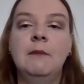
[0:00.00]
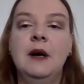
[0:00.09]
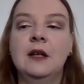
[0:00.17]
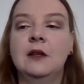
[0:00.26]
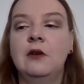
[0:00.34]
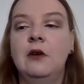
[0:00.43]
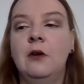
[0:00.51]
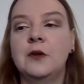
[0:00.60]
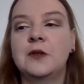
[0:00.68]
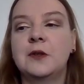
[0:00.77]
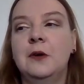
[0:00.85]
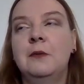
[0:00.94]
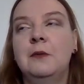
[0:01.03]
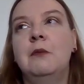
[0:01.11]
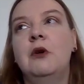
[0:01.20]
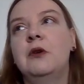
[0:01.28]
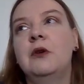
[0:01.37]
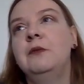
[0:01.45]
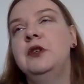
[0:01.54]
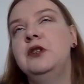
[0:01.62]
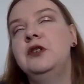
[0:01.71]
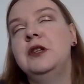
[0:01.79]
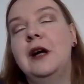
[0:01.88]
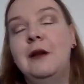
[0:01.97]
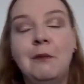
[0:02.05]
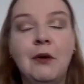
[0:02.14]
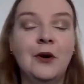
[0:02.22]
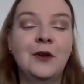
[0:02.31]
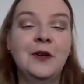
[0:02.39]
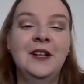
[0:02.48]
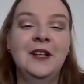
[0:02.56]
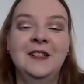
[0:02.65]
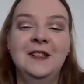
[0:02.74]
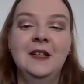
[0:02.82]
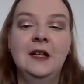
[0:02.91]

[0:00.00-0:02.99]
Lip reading: but also more digital born,